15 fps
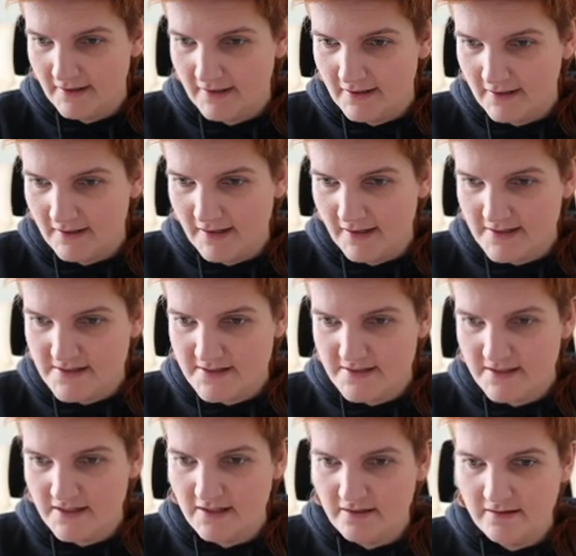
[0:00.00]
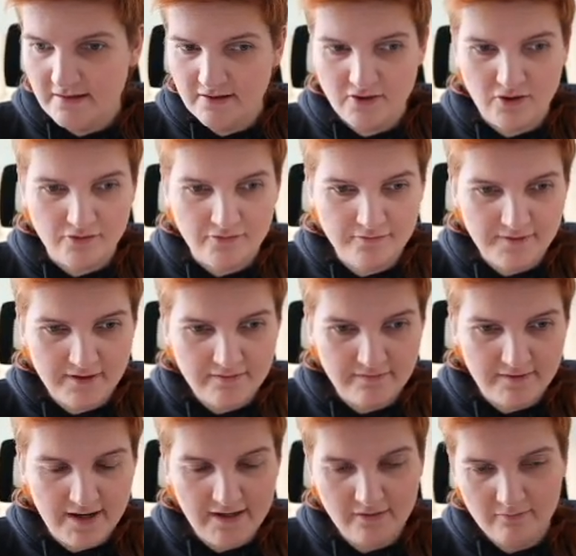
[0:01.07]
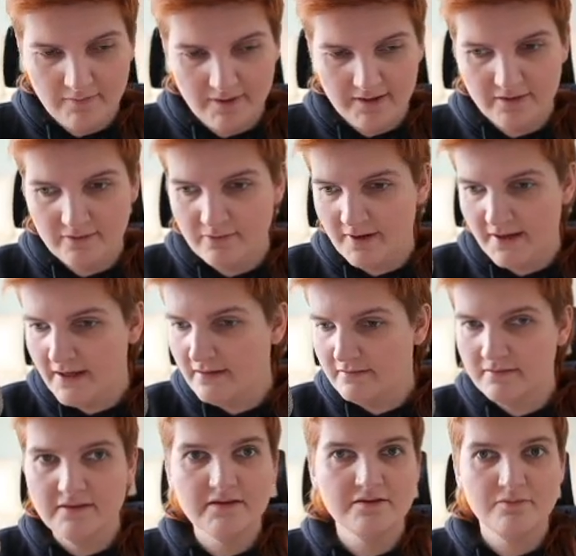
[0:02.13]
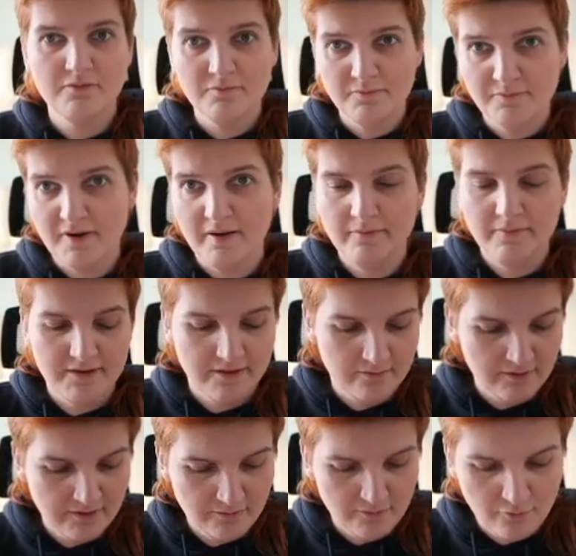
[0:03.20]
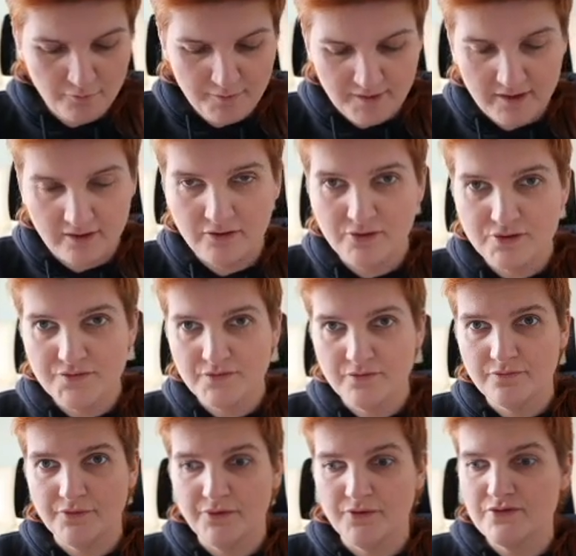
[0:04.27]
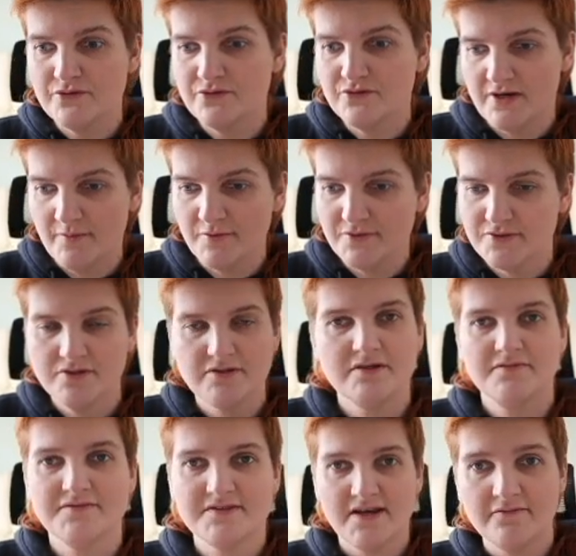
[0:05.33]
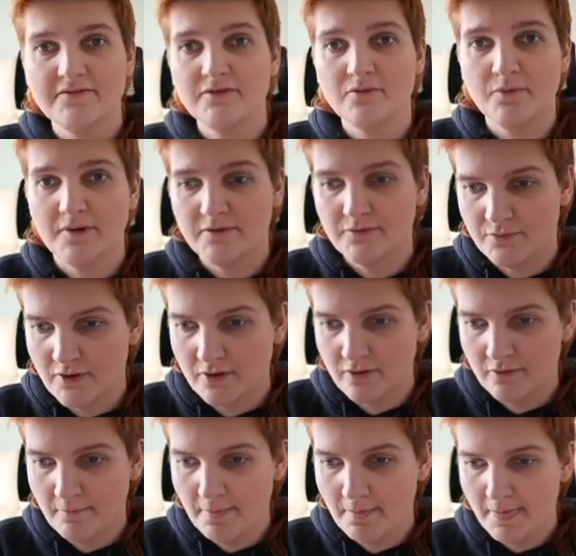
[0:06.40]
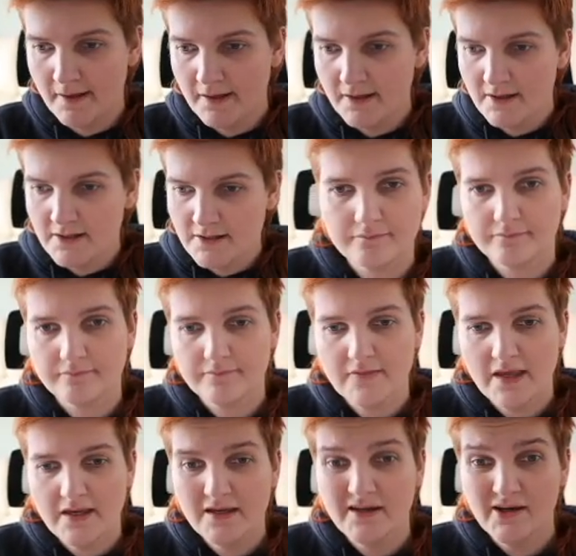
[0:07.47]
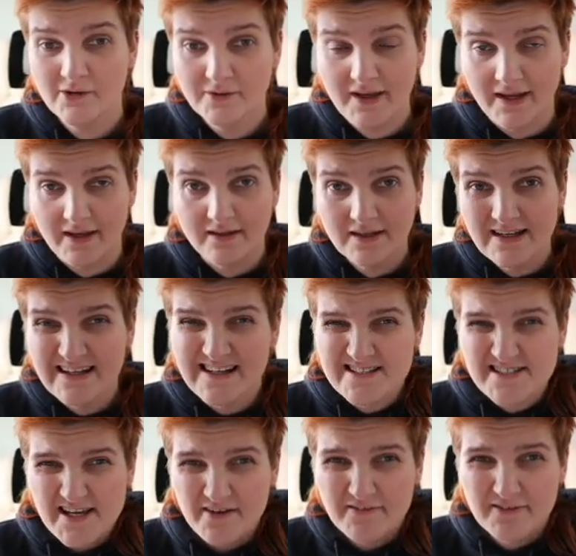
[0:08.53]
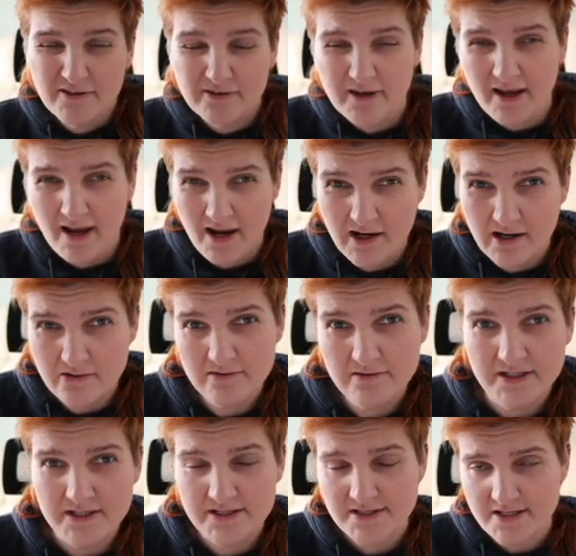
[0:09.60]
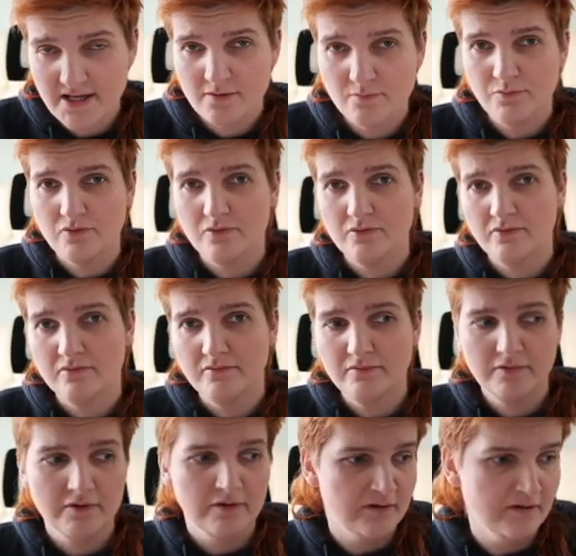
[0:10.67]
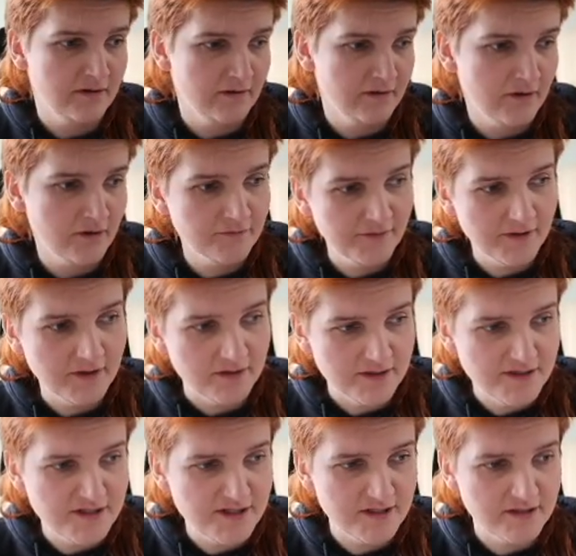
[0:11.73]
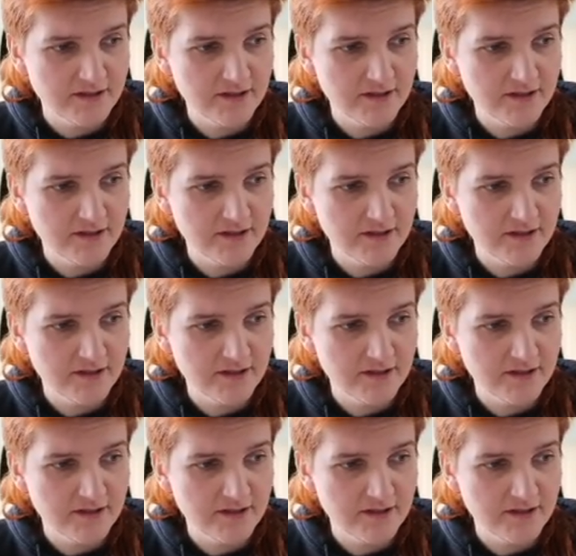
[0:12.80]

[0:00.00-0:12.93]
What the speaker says: Let's see the config file. By the way, it will be useful for you to troubleshoot if something went wrong. Okay, let's have a look how the example configuration